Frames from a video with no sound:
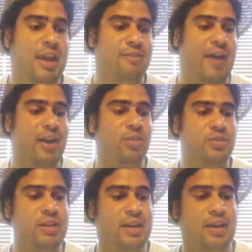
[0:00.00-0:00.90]
if I
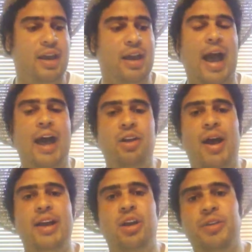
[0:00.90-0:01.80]
don't, how do
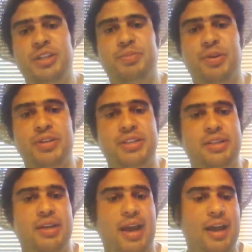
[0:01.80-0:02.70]
I know this
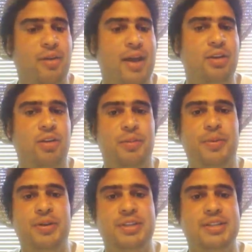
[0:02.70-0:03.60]
person, how do I know the
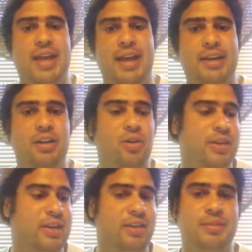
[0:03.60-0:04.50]
person's not going to go
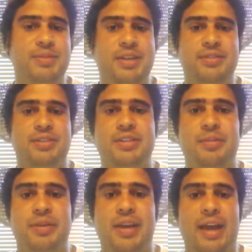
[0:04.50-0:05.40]
kill themselves or
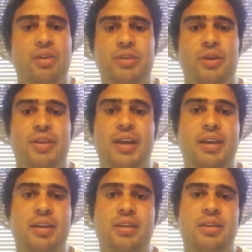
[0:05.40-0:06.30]
something? I don't know
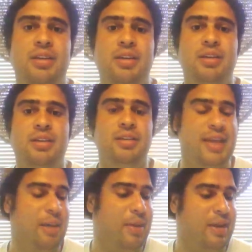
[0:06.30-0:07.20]
that.
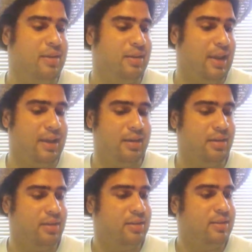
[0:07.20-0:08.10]
That might, like,
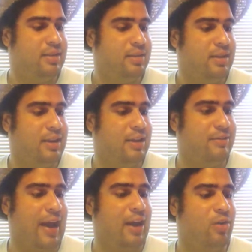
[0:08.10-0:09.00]

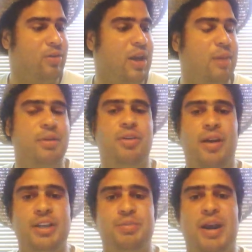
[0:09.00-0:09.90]
if I don't come
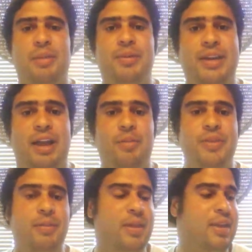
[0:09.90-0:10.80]
across properly and help
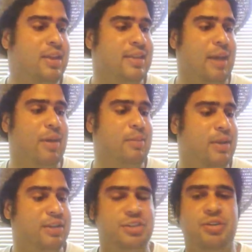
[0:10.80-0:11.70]
them, that might
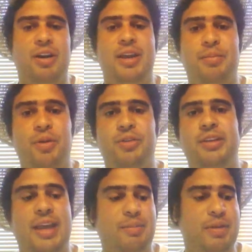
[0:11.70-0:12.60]
be the straw that broke
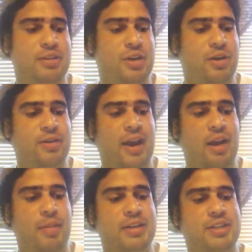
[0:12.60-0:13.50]
they've been turned
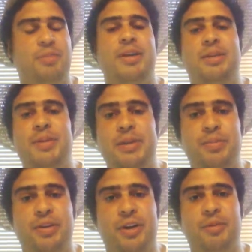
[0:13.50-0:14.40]
down by so many
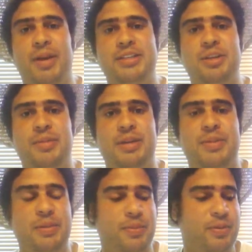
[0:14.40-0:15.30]
people and hurt by so many
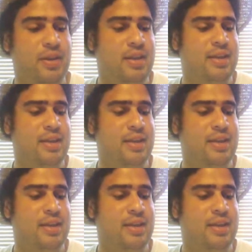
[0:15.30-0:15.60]
people.